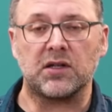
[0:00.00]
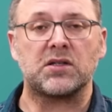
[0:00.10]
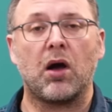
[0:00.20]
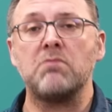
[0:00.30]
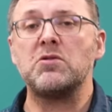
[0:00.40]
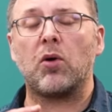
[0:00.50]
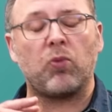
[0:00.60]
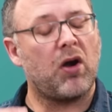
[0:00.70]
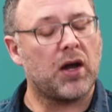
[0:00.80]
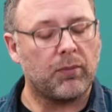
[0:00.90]
So I'm not
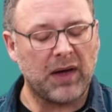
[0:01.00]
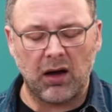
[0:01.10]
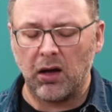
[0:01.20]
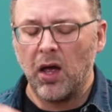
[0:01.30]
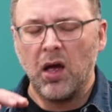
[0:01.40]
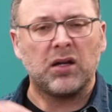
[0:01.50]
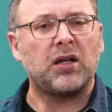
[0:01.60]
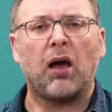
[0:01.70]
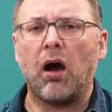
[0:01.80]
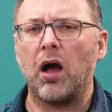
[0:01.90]
worrying about
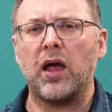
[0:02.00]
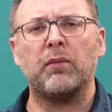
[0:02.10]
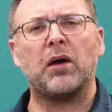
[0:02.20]
time,